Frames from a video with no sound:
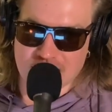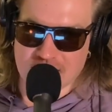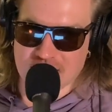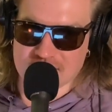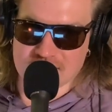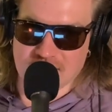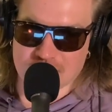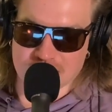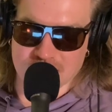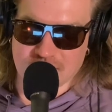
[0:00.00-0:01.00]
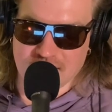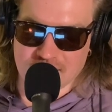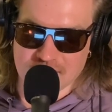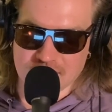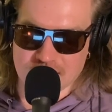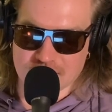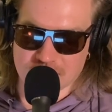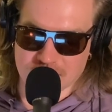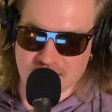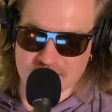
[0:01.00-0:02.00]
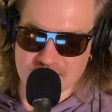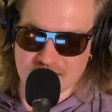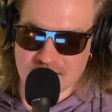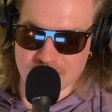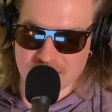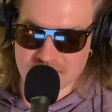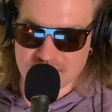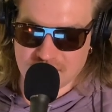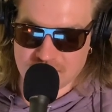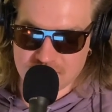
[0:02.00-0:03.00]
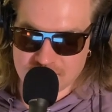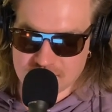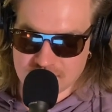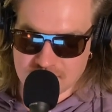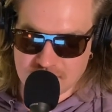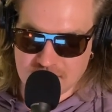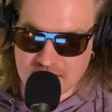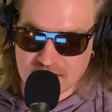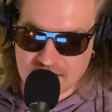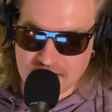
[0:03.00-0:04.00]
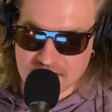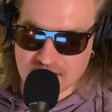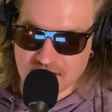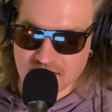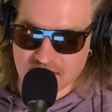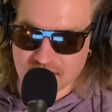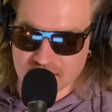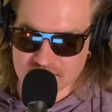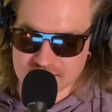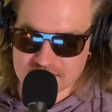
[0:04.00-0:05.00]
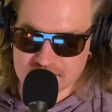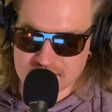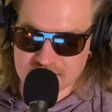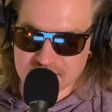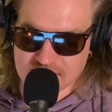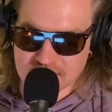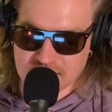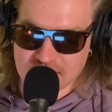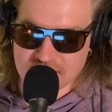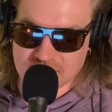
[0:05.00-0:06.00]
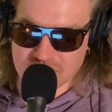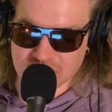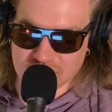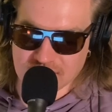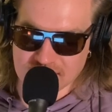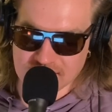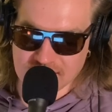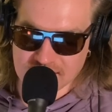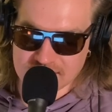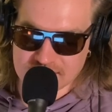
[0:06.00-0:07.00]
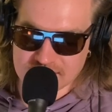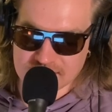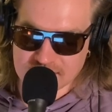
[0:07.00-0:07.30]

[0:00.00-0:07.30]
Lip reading: Enzymes are then applied to that methanol, and you can get,